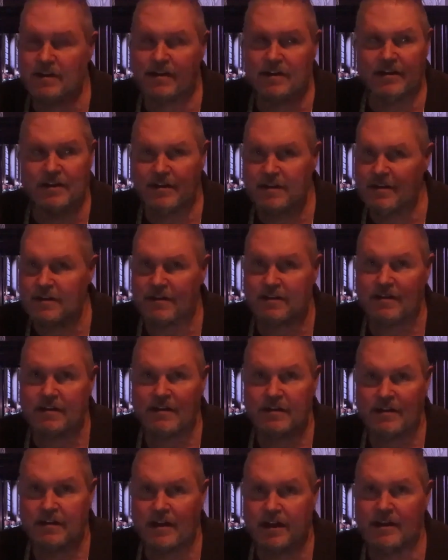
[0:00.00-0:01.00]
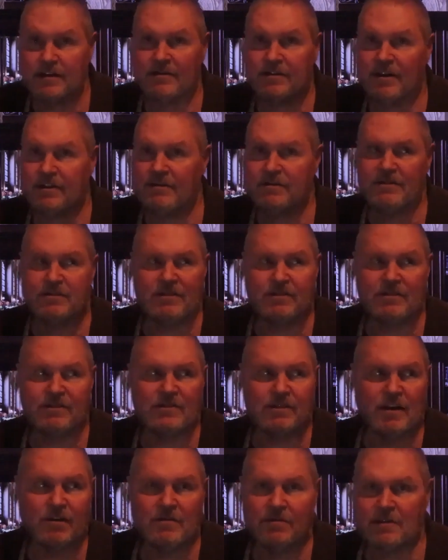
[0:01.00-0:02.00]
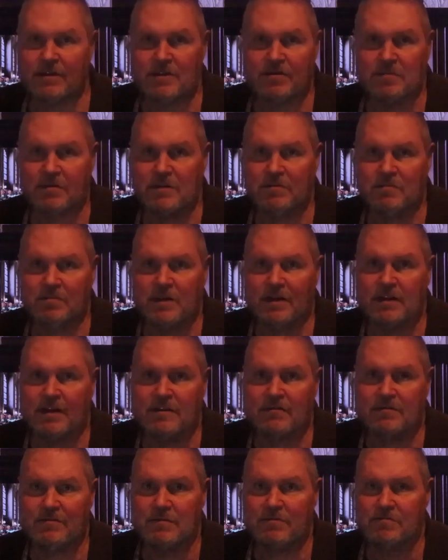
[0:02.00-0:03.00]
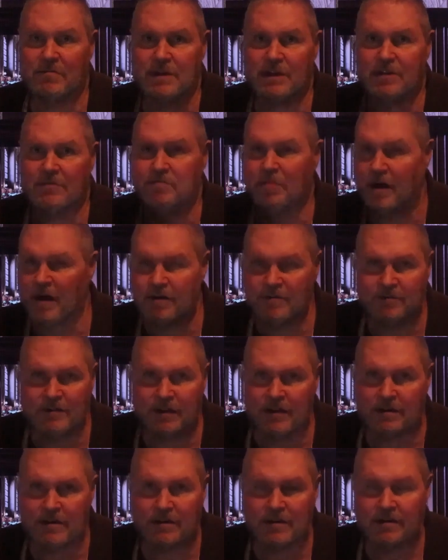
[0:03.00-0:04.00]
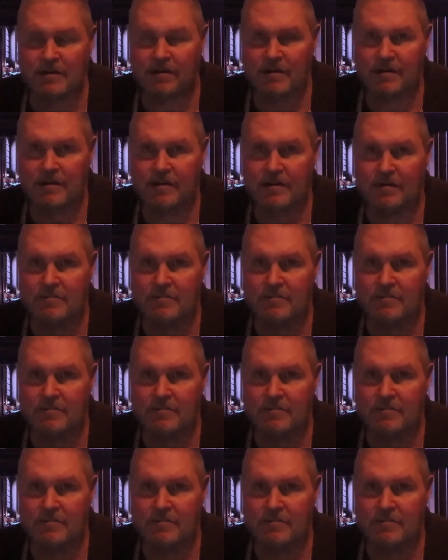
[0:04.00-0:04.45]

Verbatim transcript: It's not, yeah. And Jesus is known as, as being perfect,